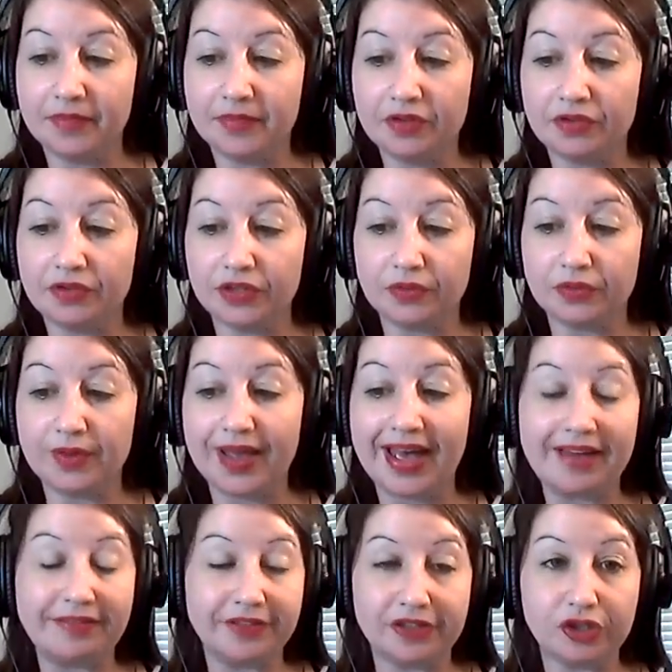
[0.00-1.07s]
you do
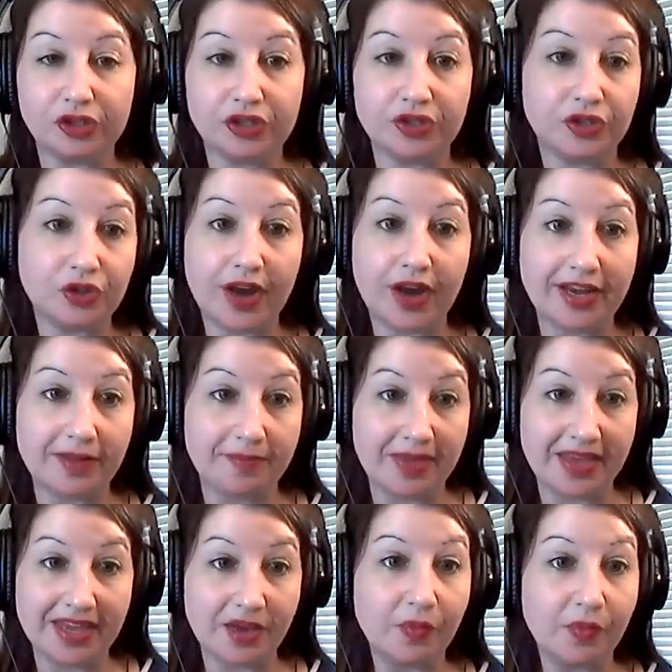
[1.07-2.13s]
have to just try to
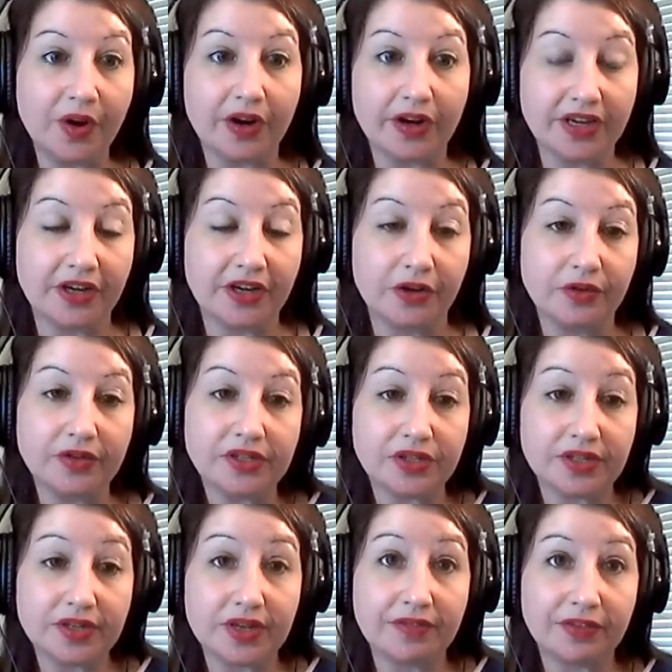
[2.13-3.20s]
make it work,
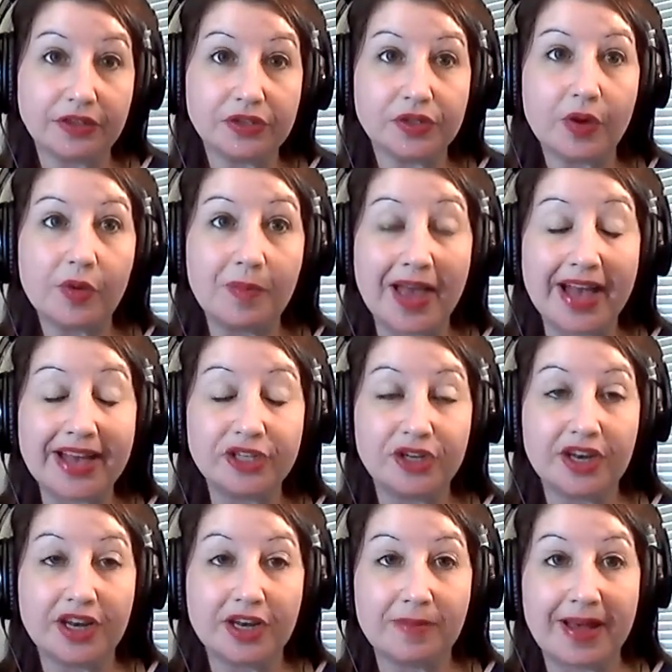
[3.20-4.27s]
because if you're so
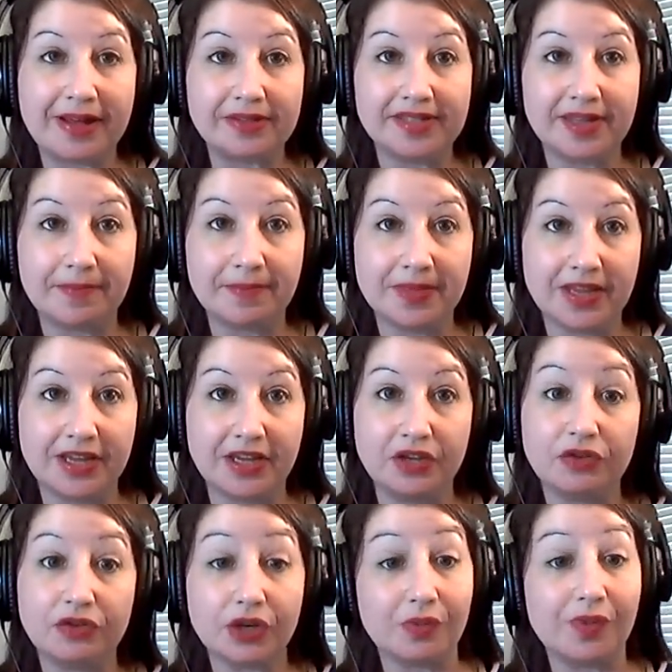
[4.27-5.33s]
passionate about something,
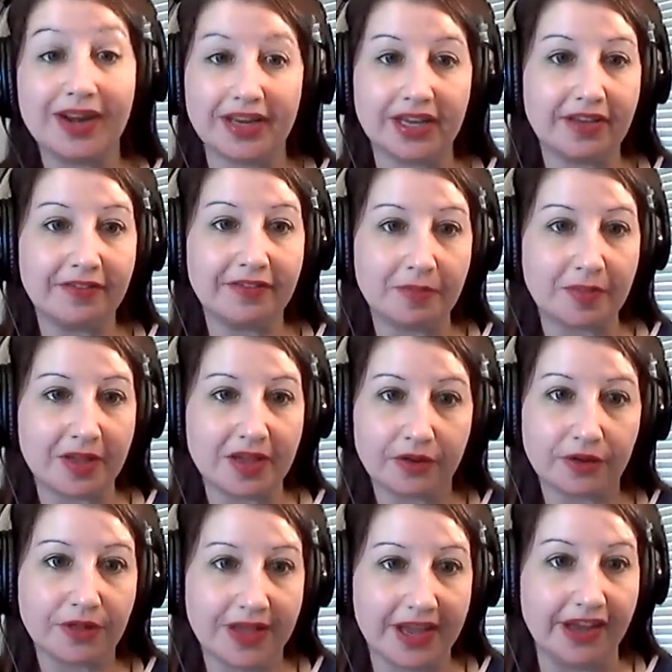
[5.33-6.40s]
you don't want to give up
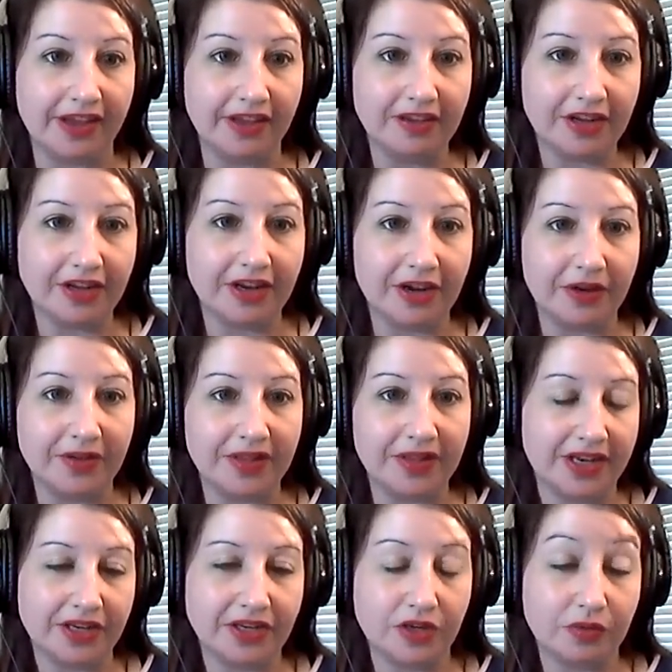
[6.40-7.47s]
either thing, and
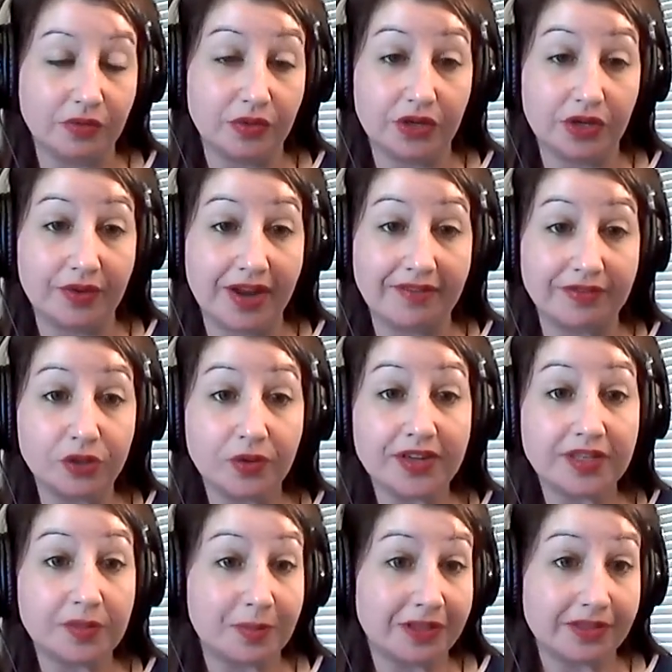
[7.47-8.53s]
then you don't have a
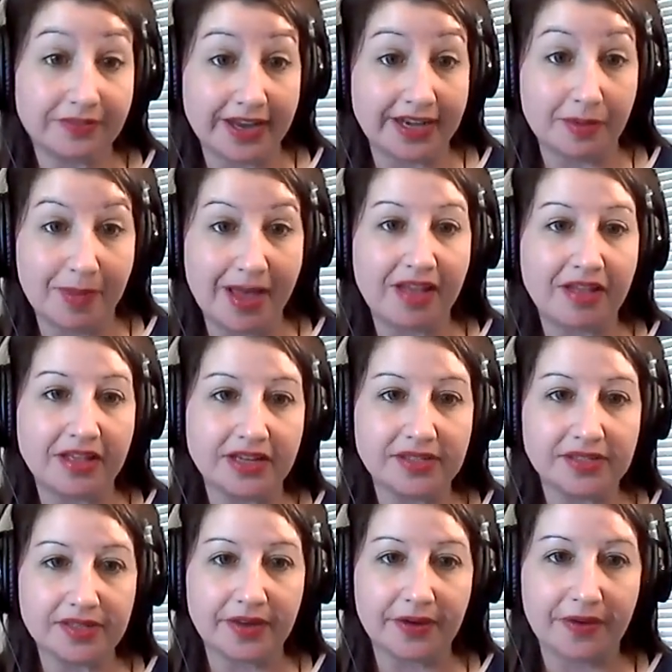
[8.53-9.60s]
choice but to find a
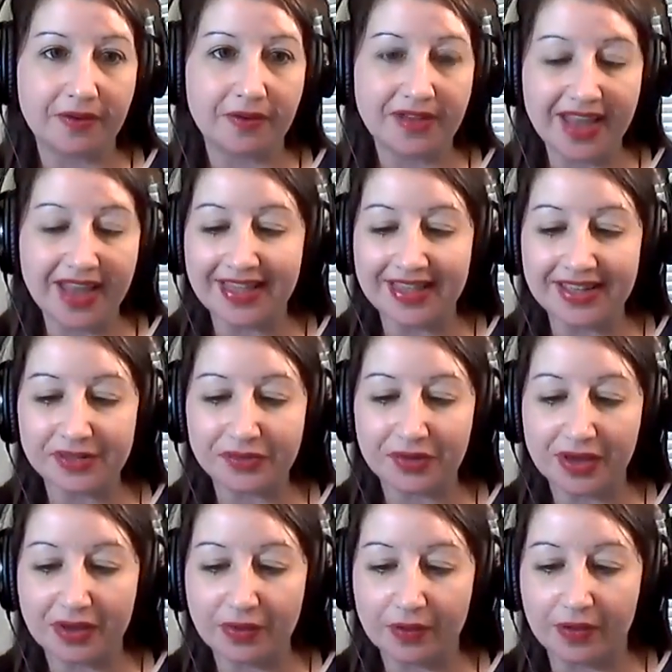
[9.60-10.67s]
balance. So yeah, that's
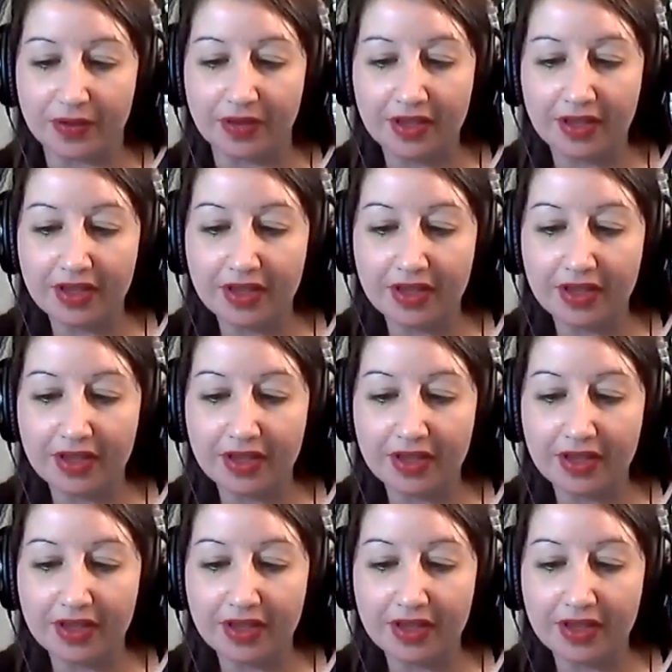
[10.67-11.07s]
really cool.